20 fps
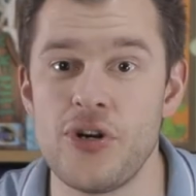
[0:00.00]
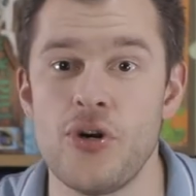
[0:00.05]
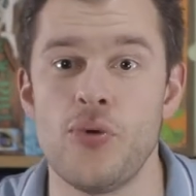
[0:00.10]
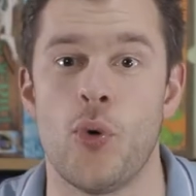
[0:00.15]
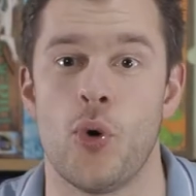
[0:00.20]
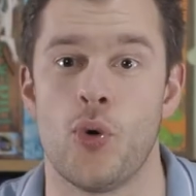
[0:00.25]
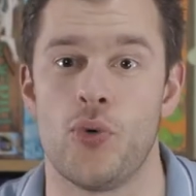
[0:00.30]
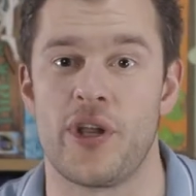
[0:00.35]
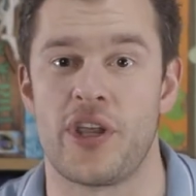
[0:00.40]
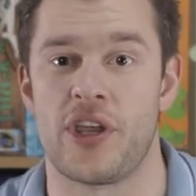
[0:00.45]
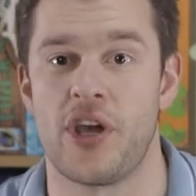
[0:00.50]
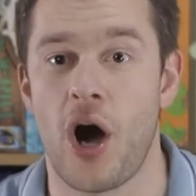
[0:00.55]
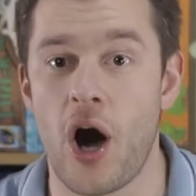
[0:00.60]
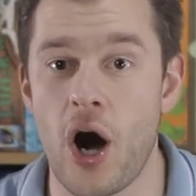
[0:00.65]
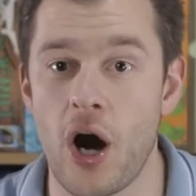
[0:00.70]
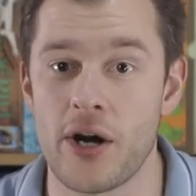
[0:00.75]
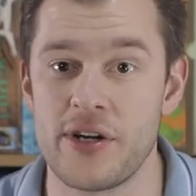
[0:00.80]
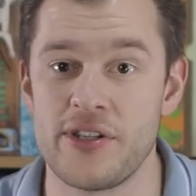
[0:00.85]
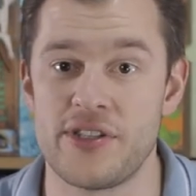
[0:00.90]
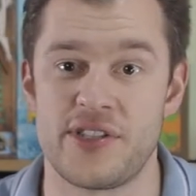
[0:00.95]
what all the
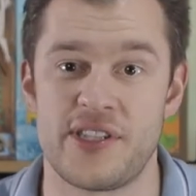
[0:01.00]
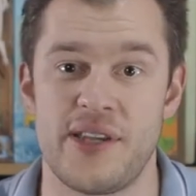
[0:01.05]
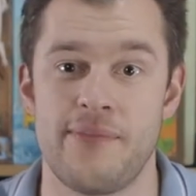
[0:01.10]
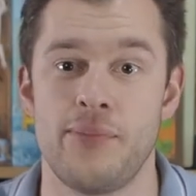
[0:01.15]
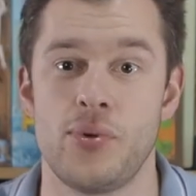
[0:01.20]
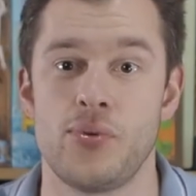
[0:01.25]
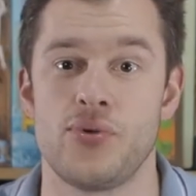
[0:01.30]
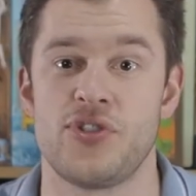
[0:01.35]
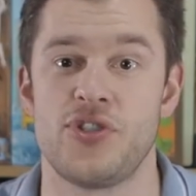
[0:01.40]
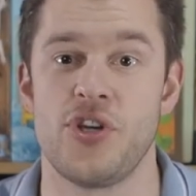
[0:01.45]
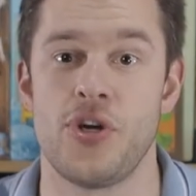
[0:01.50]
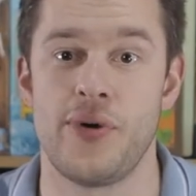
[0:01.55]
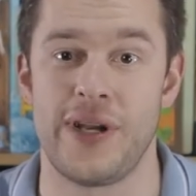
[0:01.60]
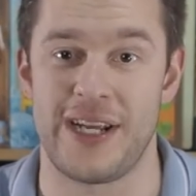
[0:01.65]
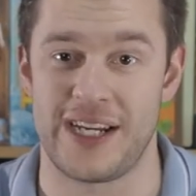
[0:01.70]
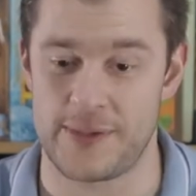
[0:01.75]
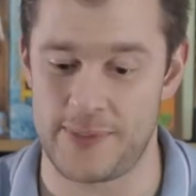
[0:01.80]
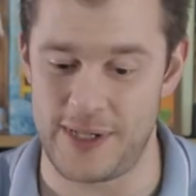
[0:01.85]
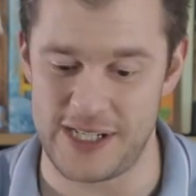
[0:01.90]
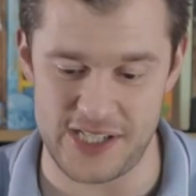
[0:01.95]
card symbols do, it
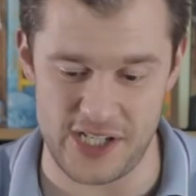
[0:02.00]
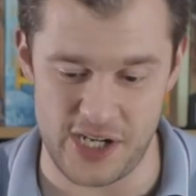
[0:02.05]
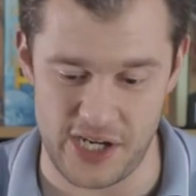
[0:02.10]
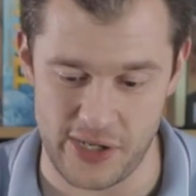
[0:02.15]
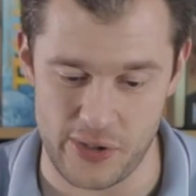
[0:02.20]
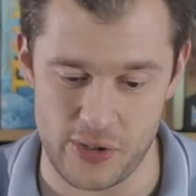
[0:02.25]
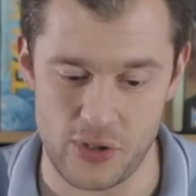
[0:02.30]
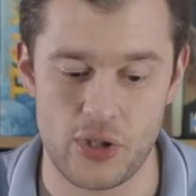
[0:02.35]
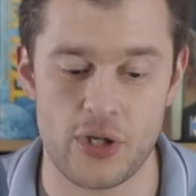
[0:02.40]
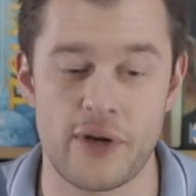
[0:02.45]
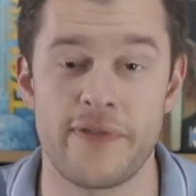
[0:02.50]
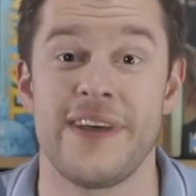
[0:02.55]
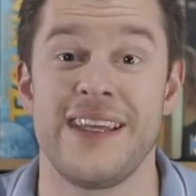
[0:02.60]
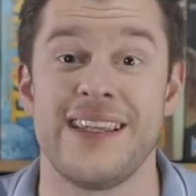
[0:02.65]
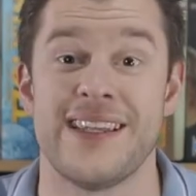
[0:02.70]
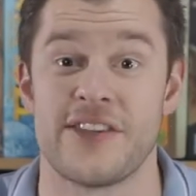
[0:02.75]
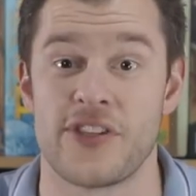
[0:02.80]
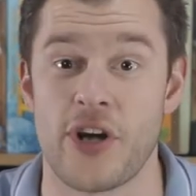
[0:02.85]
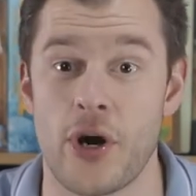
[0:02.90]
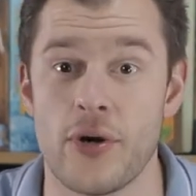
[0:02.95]
explains the iconography, the
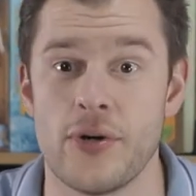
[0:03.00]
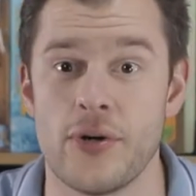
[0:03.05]
turn